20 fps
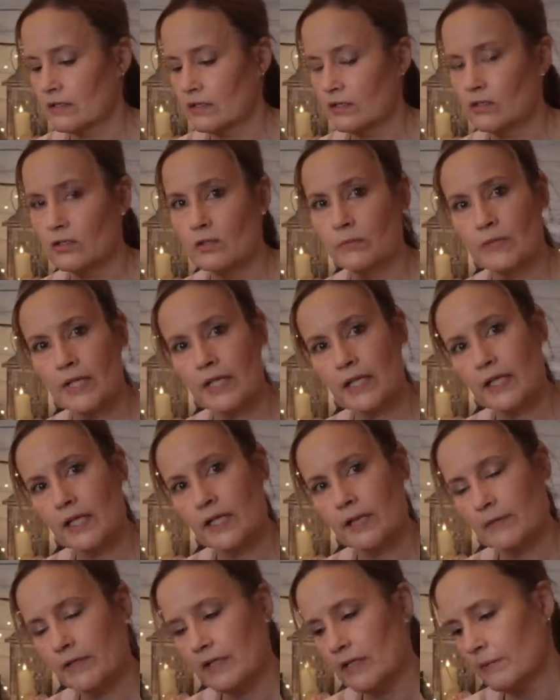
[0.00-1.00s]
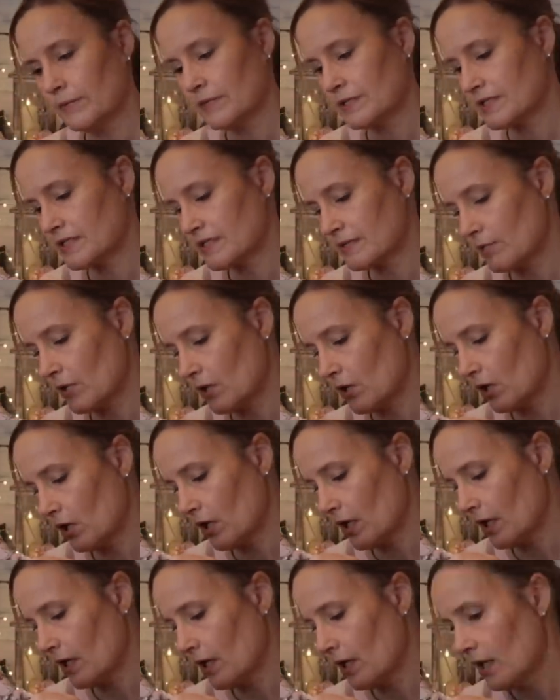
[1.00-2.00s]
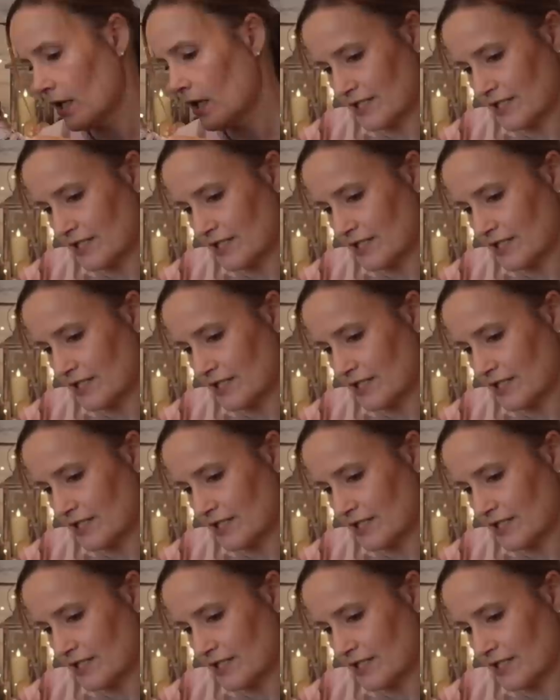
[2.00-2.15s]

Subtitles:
you know, make it a little bit smaller.